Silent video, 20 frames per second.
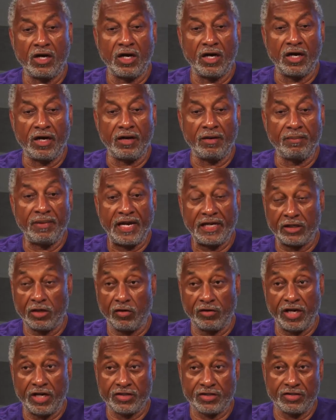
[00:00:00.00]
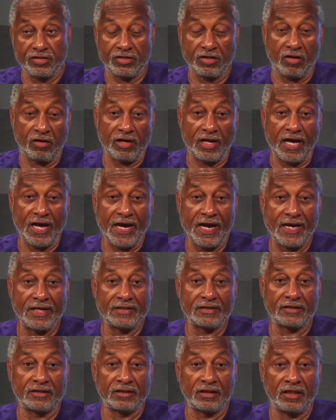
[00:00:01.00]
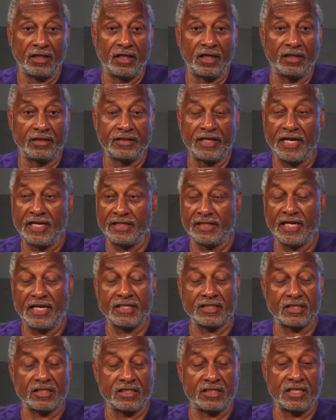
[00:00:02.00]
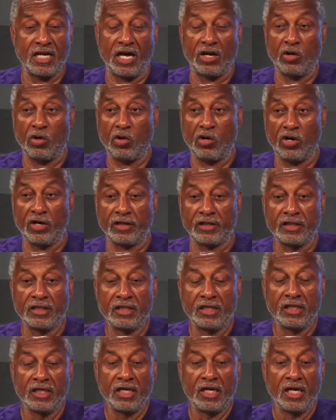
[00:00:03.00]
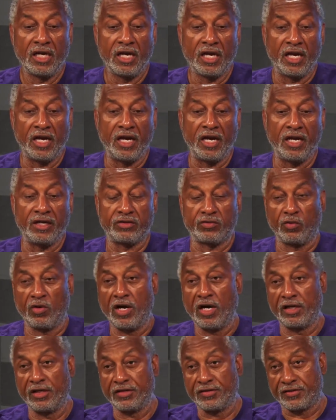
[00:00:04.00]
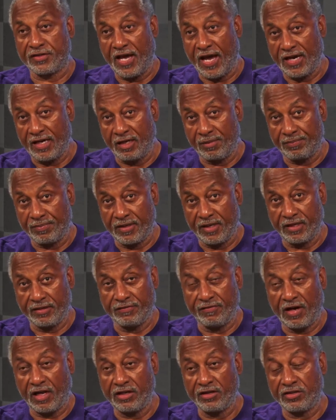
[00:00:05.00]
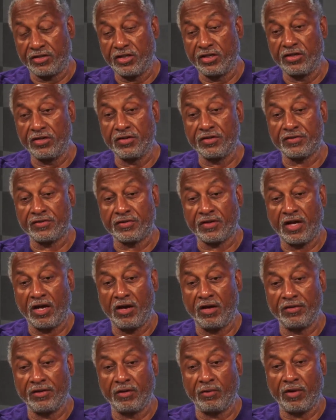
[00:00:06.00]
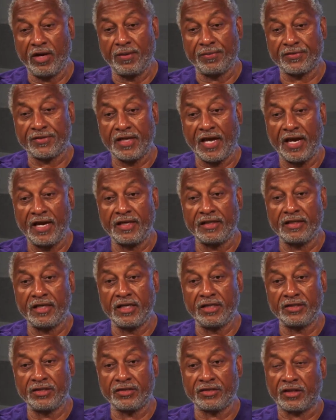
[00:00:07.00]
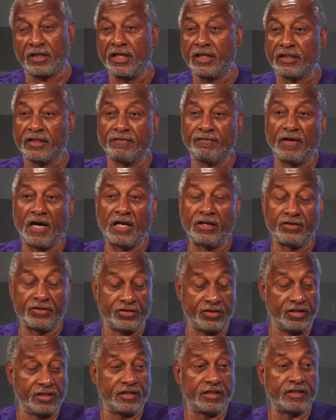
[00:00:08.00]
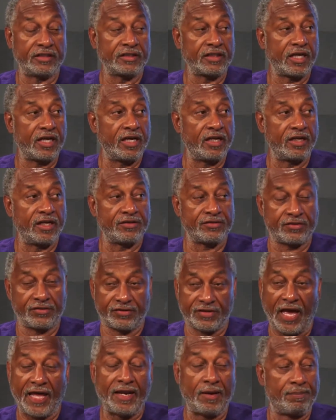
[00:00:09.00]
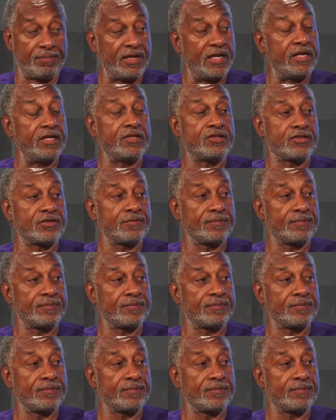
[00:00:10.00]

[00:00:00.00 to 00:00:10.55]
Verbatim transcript: uh, make donations online to uh, danedances.org as well as sign up as volunteers on the website and just click the volunteer link and there's a sign up page.